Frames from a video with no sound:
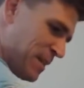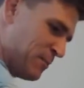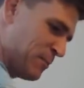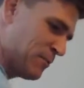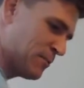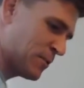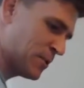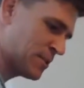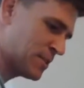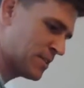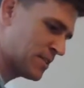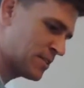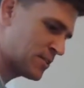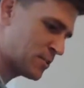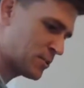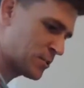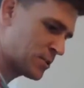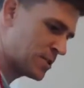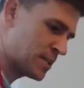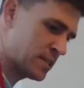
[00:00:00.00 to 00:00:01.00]
We've got this
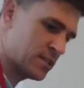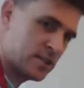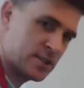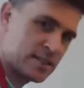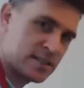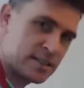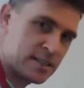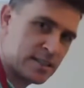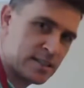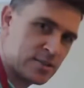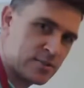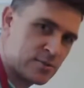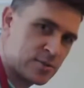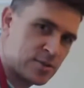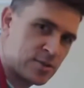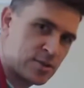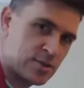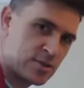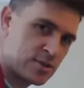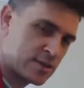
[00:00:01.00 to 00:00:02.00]
sauce, and you can see it's
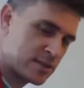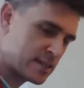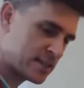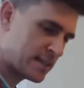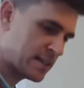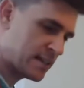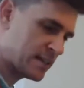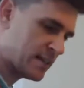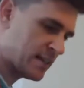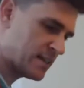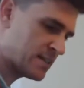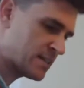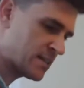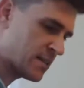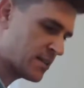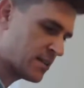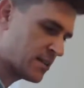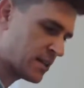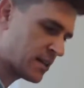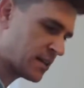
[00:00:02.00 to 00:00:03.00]
reduced. It's getting nice
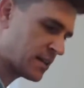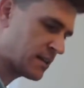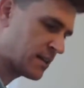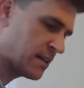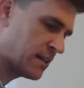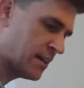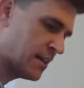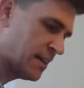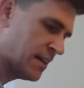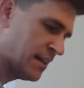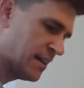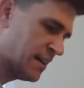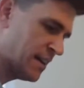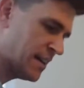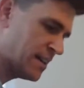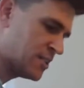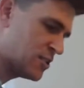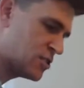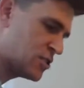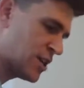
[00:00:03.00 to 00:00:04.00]
and thick
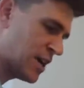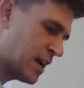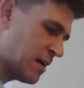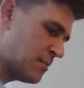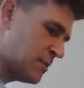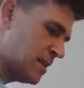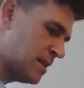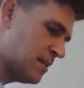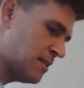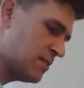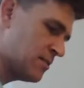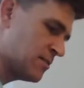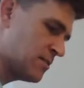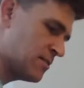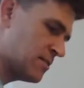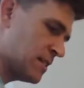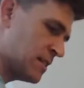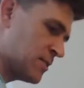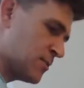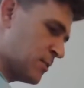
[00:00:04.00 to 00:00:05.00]
and jammy.
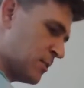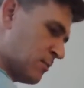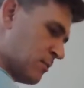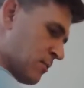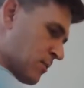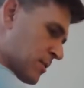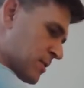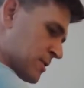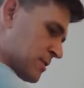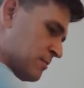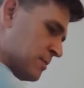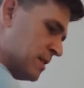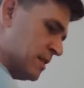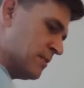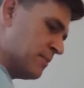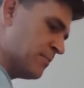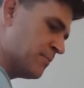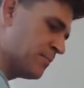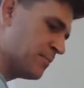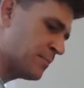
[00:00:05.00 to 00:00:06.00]
That's where we want it to be.